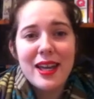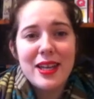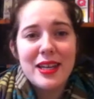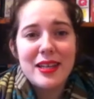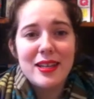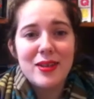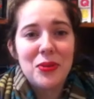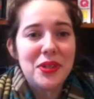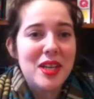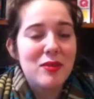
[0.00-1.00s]
He
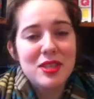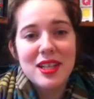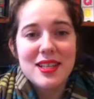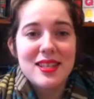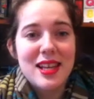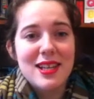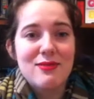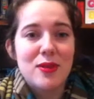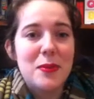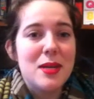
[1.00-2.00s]
only ever does
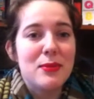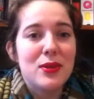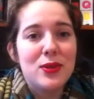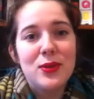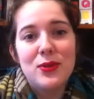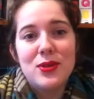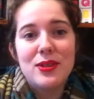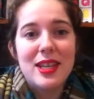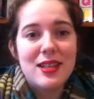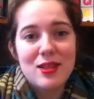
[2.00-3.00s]
things for people who
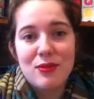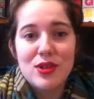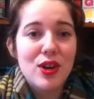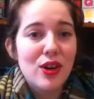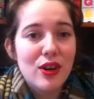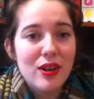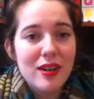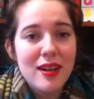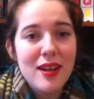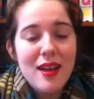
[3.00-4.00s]
do things in
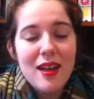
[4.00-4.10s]
return,